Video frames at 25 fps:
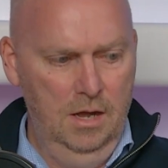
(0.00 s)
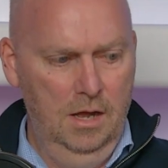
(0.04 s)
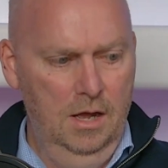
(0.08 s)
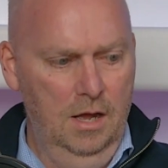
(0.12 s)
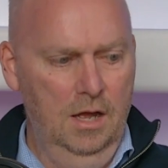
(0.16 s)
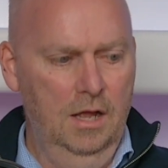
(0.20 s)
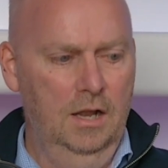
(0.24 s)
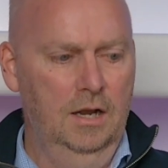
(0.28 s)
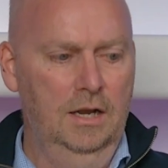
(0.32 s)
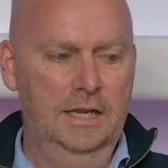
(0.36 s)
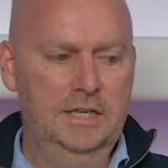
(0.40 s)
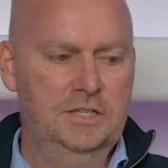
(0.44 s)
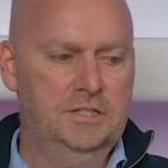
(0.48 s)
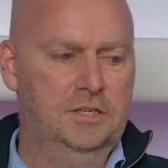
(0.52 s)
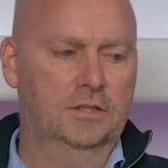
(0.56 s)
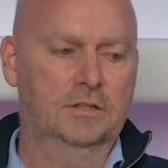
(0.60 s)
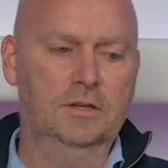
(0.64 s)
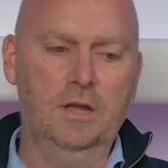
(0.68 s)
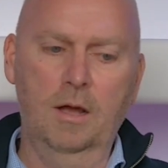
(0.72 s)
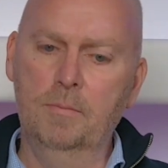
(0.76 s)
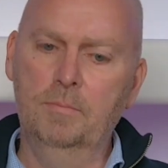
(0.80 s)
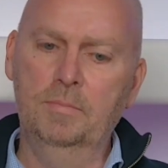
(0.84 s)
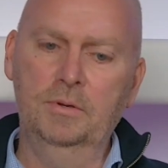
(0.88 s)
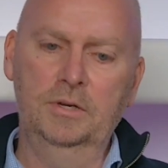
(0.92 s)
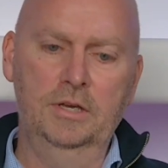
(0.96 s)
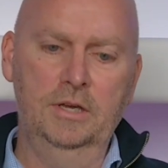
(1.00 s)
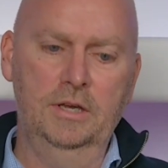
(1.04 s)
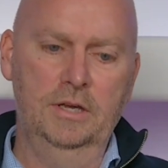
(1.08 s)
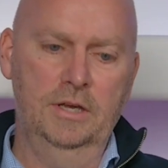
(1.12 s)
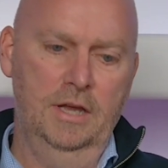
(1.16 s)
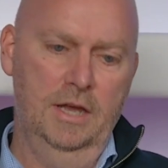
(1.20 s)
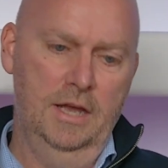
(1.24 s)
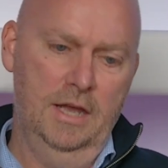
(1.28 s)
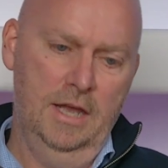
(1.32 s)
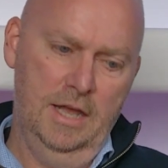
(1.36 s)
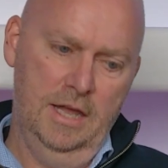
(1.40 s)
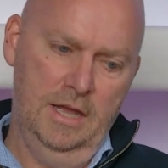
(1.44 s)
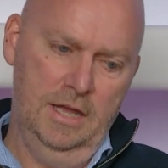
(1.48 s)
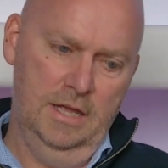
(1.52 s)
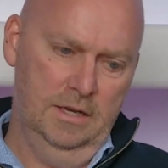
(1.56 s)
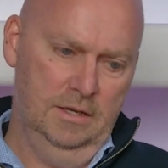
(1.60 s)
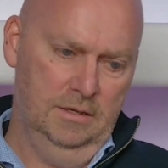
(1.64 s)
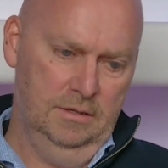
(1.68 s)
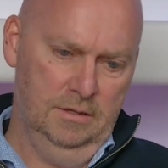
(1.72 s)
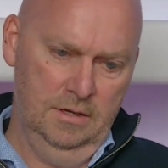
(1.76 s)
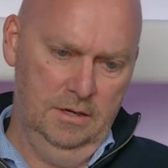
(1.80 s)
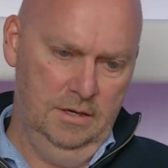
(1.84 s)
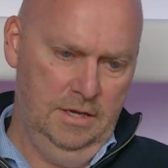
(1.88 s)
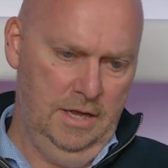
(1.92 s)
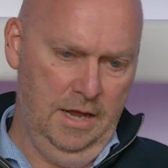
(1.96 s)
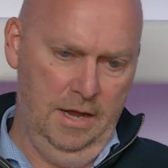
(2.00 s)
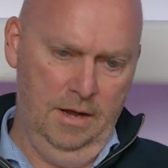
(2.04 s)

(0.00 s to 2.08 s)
listed company, and